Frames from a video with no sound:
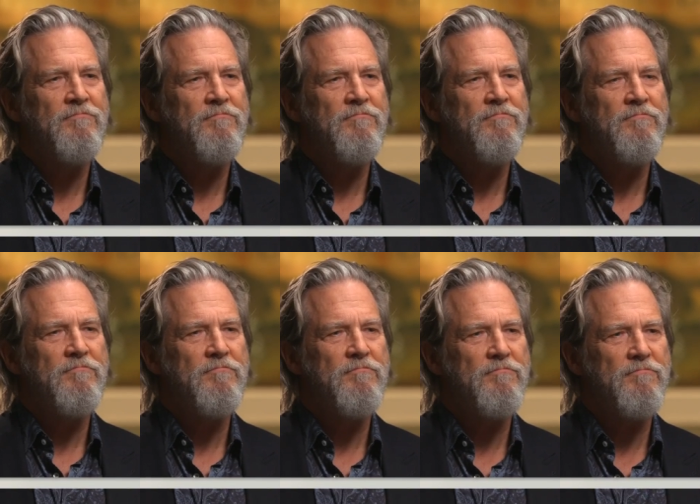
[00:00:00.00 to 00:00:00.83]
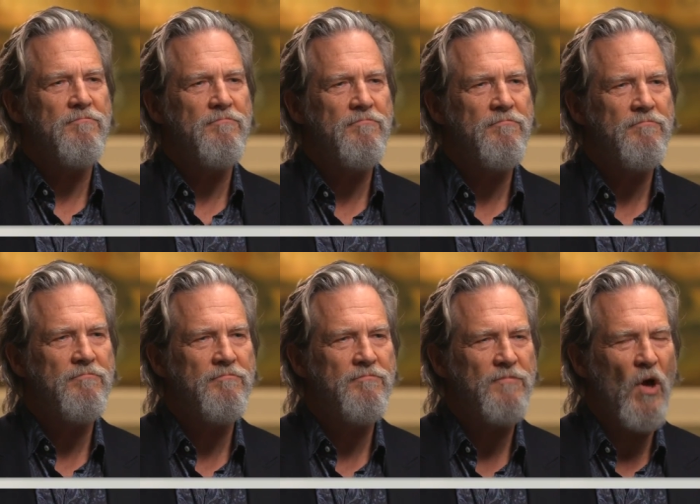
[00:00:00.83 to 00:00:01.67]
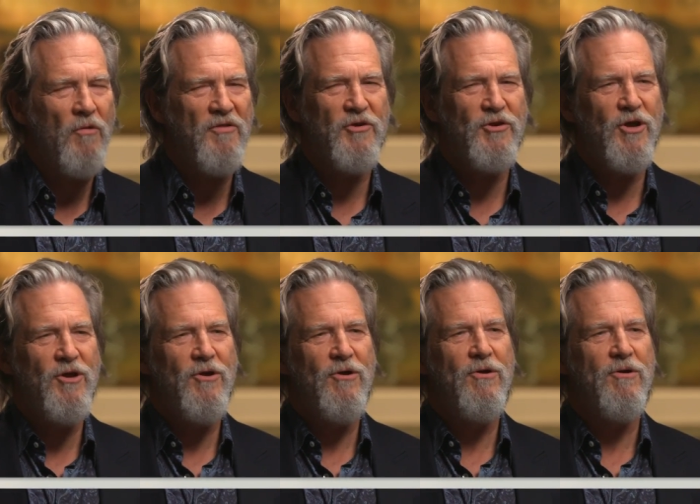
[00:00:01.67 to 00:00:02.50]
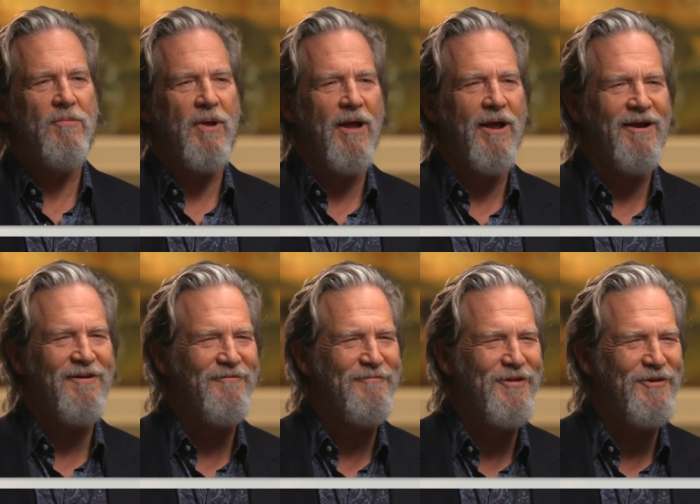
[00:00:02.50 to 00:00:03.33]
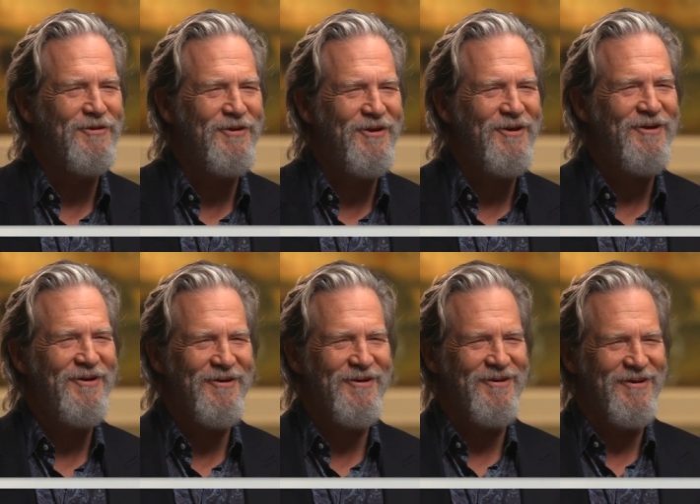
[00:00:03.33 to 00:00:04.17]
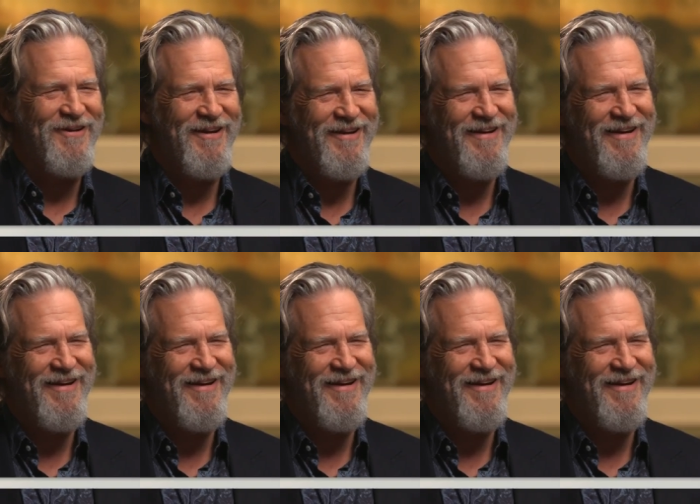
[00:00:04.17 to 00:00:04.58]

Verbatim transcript: they most associate you with? Oh, the dude. The dude. The dude.